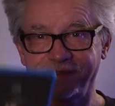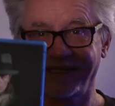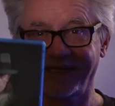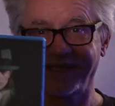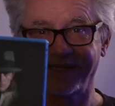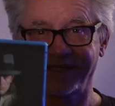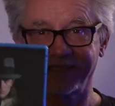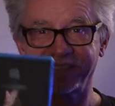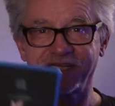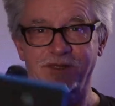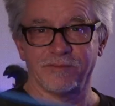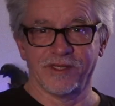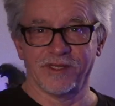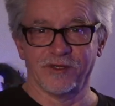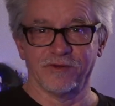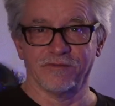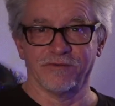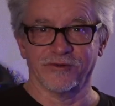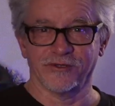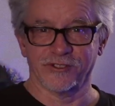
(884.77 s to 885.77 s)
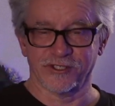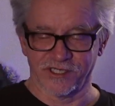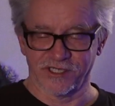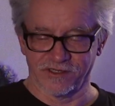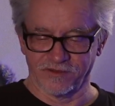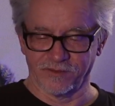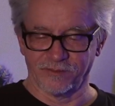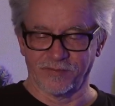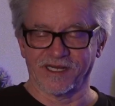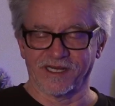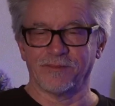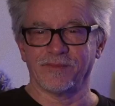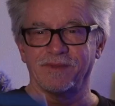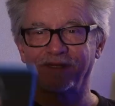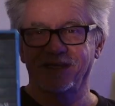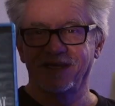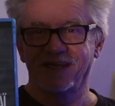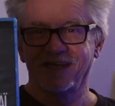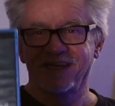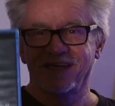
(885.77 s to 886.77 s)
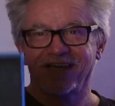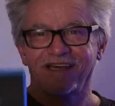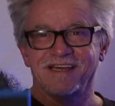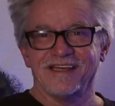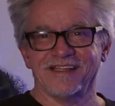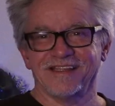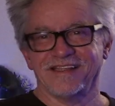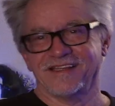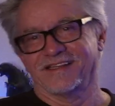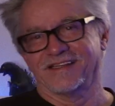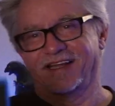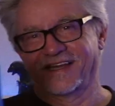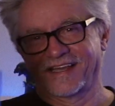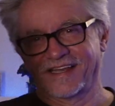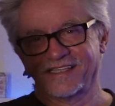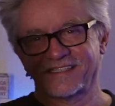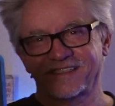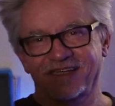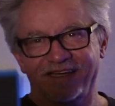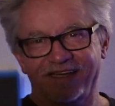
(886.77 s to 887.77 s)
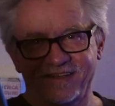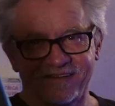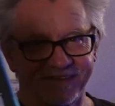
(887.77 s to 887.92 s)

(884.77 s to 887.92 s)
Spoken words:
They need to send me a new version of it. But I'm gonna, like I said,